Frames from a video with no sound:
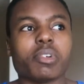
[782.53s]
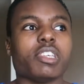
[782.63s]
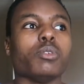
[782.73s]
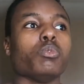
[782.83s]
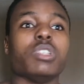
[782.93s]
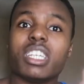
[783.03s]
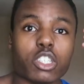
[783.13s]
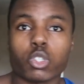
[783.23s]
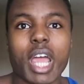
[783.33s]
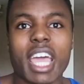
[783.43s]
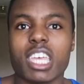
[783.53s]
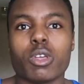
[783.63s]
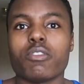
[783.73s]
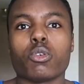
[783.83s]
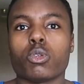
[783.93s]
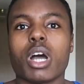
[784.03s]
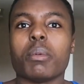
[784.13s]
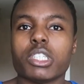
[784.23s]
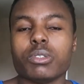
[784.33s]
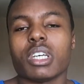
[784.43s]
But you didn't track it. You have no clue how
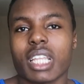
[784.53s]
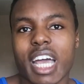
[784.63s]
much you did